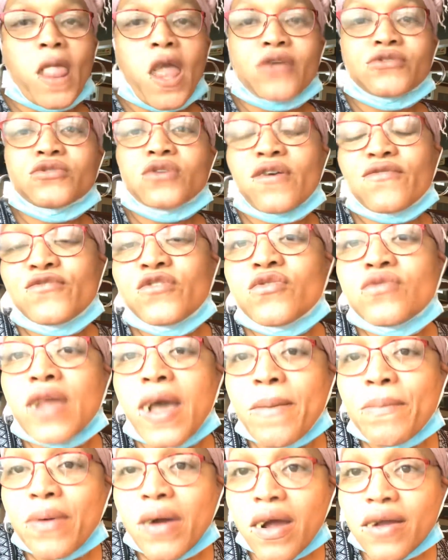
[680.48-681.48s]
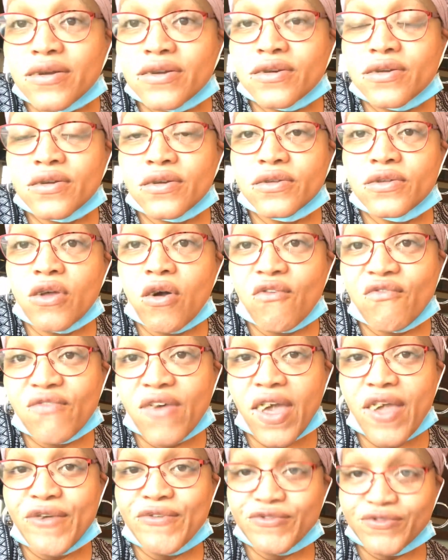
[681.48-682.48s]
So if you're not part of the Your
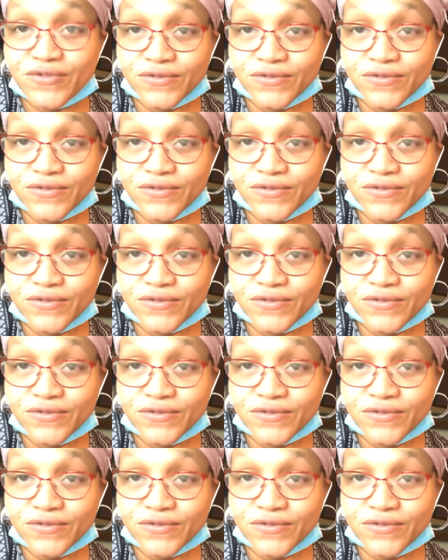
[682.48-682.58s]
Faith